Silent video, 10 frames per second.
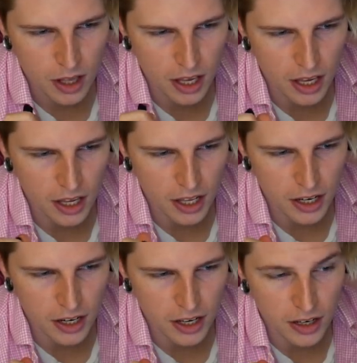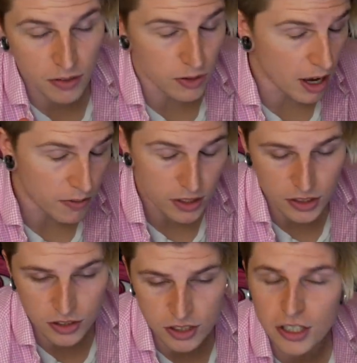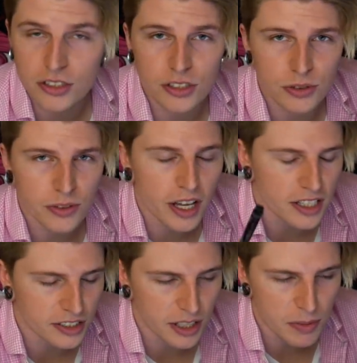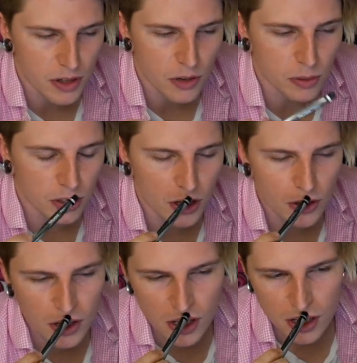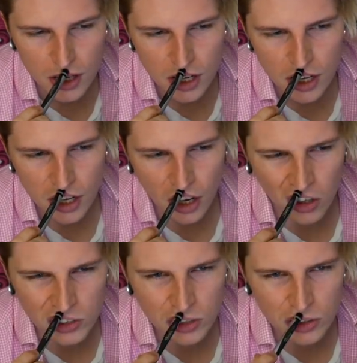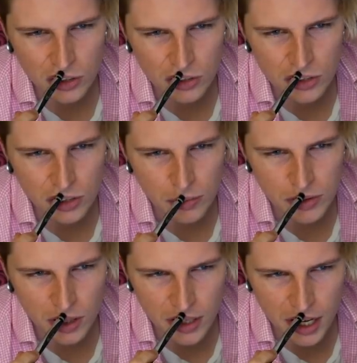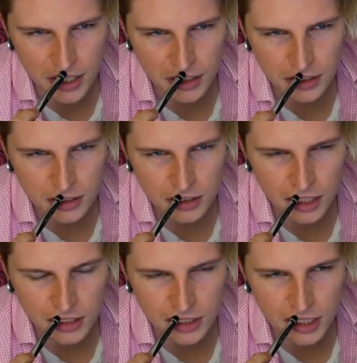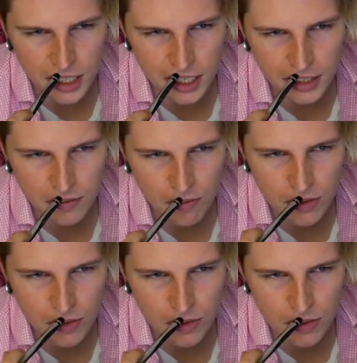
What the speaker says: And if you have any suggestions for that, just let me know below. Also going to do the sub Sunday, next Sunday.